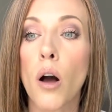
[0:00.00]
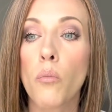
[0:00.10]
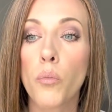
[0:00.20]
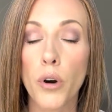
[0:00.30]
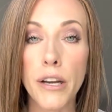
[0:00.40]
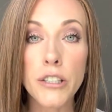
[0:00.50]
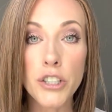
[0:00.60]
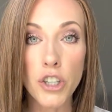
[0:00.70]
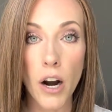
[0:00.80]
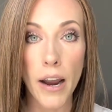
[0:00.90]
brand to
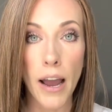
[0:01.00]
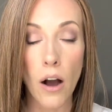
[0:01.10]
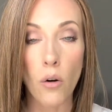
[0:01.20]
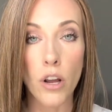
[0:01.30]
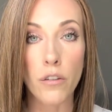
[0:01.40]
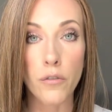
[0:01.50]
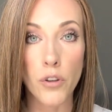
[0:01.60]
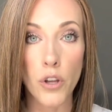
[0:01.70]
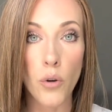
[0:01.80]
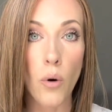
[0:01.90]
try out if
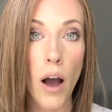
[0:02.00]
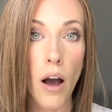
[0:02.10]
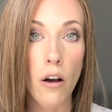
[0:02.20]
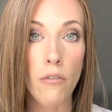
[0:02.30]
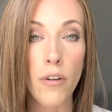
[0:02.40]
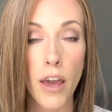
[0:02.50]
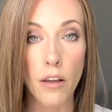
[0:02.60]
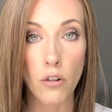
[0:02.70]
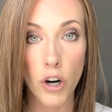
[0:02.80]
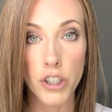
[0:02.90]
you have a
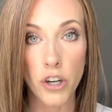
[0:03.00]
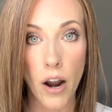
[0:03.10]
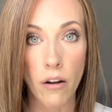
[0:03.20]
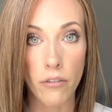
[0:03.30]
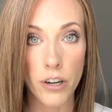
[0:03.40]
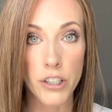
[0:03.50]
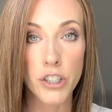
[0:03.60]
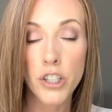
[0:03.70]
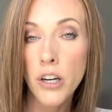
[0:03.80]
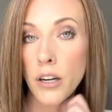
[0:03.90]
larger
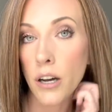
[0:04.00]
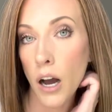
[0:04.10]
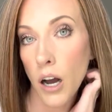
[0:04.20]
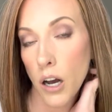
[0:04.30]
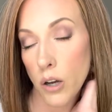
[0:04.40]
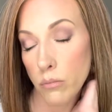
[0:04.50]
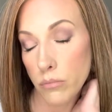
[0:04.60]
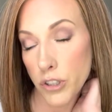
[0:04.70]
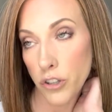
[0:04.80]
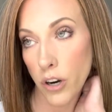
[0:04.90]
average
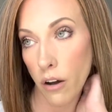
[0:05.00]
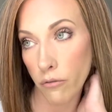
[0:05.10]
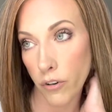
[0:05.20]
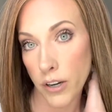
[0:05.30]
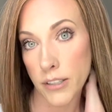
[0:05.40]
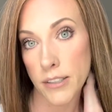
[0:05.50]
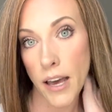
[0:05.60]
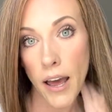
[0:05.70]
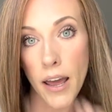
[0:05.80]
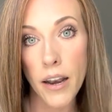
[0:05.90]
circumference
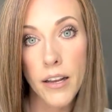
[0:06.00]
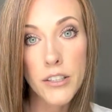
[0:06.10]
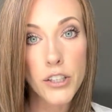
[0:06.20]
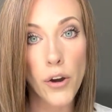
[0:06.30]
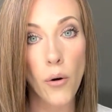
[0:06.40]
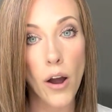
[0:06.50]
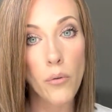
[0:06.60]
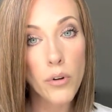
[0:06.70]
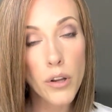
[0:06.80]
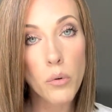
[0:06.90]
head. And so I
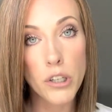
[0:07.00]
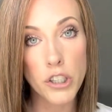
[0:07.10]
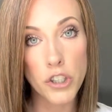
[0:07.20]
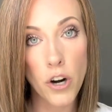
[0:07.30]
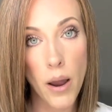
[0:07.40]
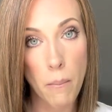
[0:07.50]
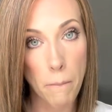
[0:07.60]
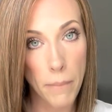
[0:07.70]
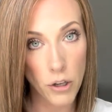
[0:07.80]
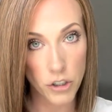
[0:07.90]
really wanted to try
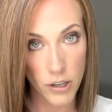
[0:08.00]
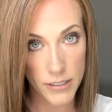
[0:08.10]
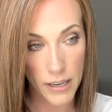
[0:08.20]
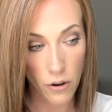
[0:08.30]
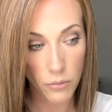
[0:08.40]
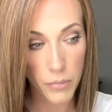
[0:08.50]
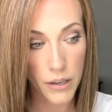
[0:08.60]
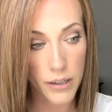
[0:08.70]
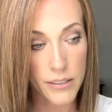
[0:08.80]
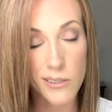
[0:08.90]
Belle Tress out
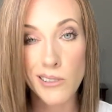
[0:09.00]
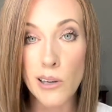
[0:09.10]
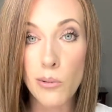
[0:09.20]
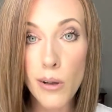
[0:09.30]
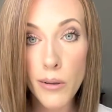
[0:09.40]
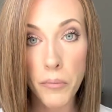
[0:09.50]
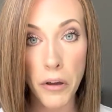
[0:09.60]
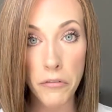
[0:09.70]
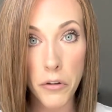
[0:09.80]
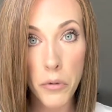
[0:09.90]
because I was like, well, it
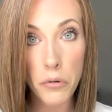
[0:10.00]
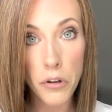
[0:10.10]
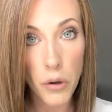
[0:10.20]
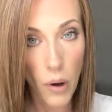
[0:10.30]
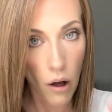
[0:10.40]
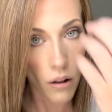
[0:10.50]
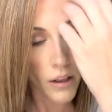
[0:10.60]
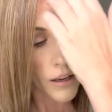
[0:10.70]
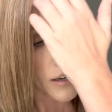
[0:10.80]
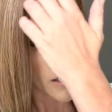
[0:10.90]
might fit me really well.
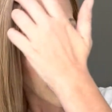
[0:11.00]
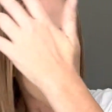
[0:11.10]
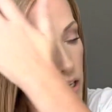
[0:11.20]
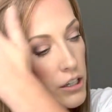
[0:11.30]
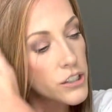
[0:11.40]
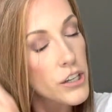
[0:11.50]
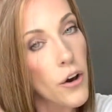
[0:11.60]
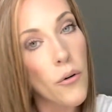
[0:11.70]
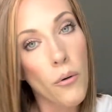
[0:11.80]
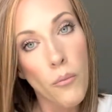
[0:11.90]
So